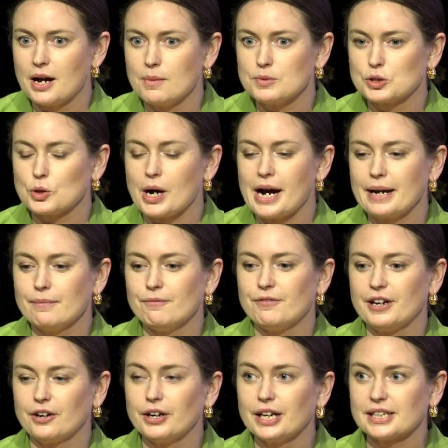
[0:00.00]
So I am
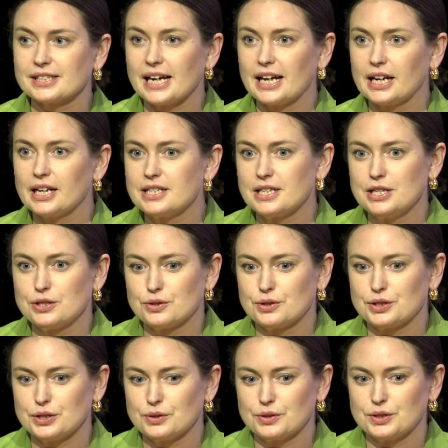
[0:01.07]
very excited to
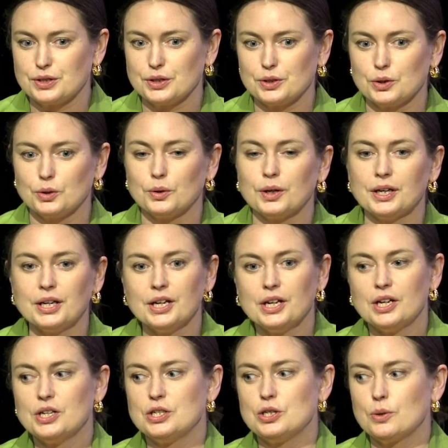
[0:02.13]
introduce you
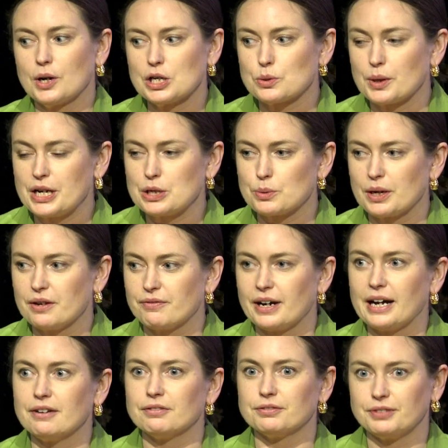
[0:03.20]
to our
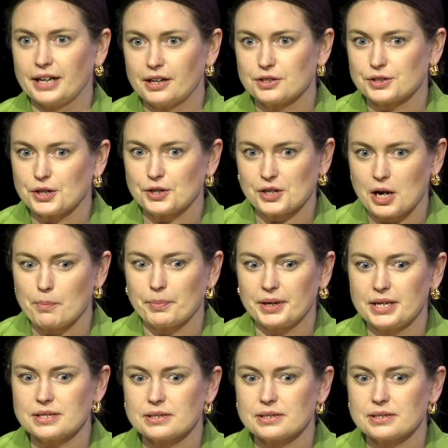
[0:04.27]
2025 FiReStarter companies.